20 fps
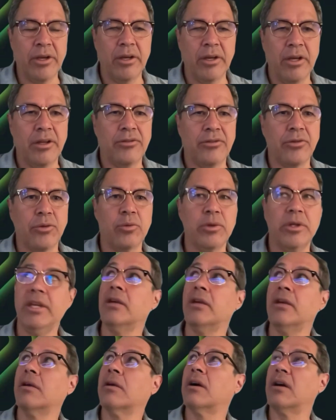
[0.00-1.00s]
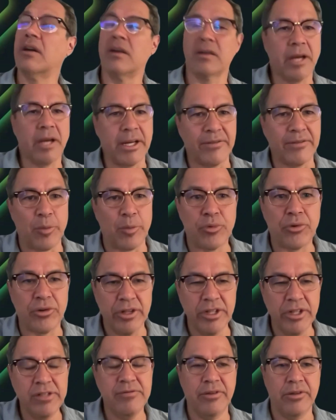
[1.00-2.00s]
It's only kind of a
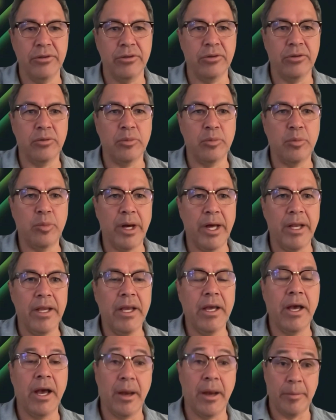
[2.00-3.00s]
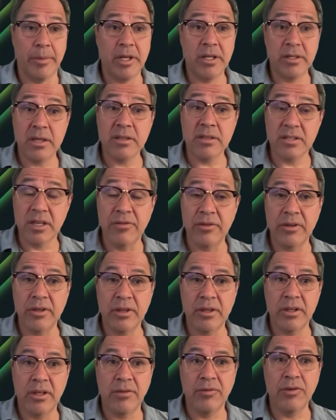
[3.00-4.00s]
preview, but I mean, it does
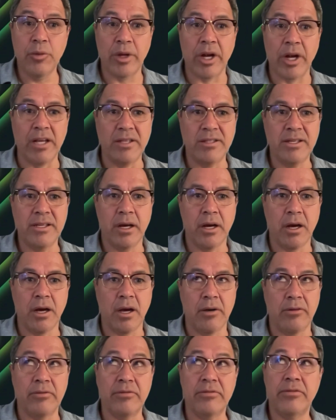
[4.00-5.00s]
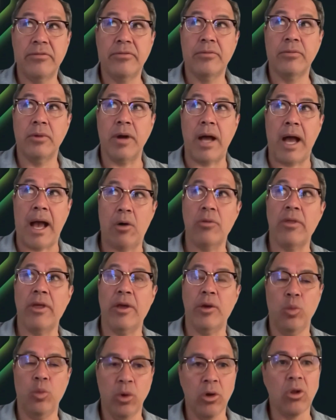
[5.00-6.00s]
give you an idea of how
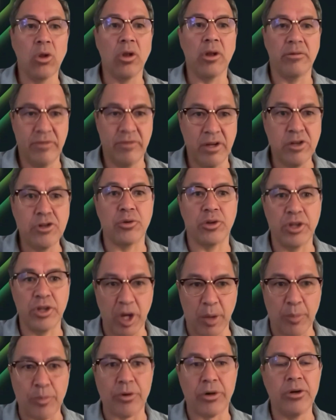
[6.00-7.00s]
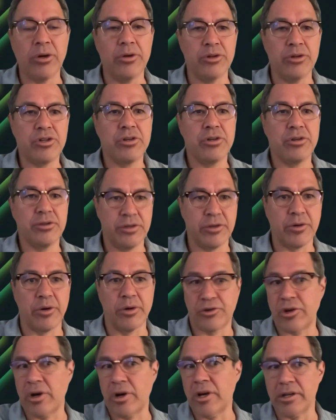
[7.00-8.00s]
they will eventually approach
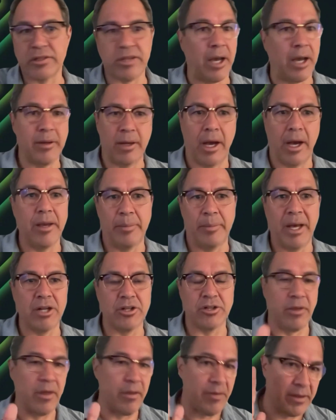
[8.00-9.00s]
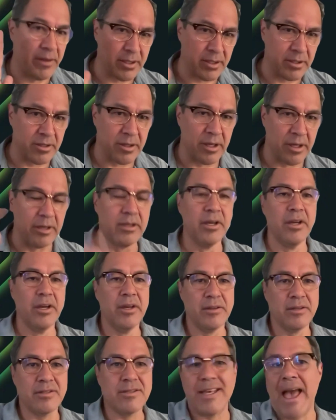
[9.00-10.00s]
zero trust. I imagine that this is
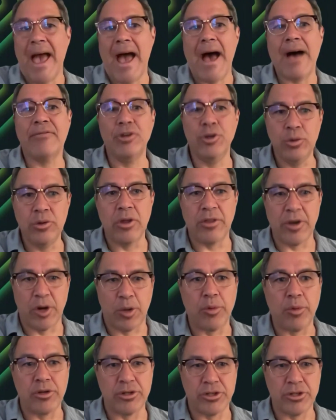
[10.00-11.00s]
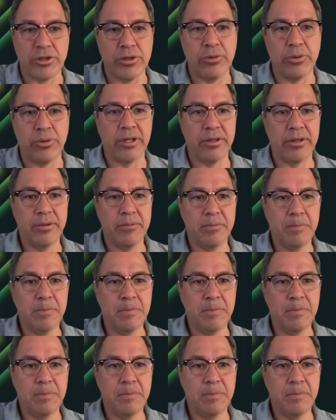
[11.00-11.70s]
the avenue that they're pursuing.